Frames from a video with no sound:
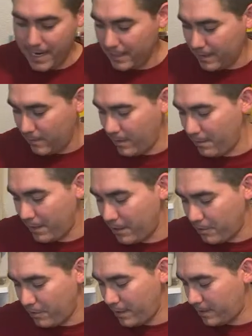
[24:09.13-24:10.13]
Actually, the way I'm going to
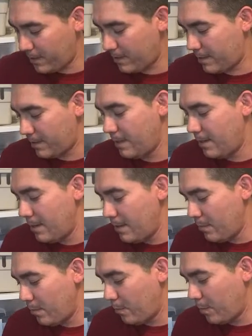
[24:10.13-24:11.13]
do this is
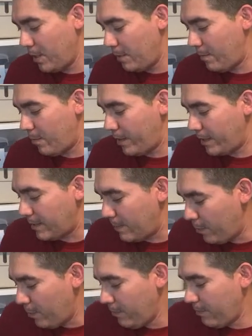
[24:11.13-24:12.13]
going to be pretty
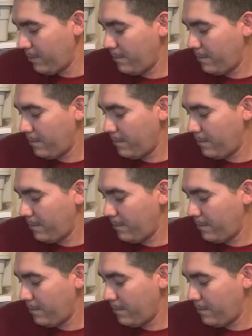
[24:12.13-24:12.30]
simple.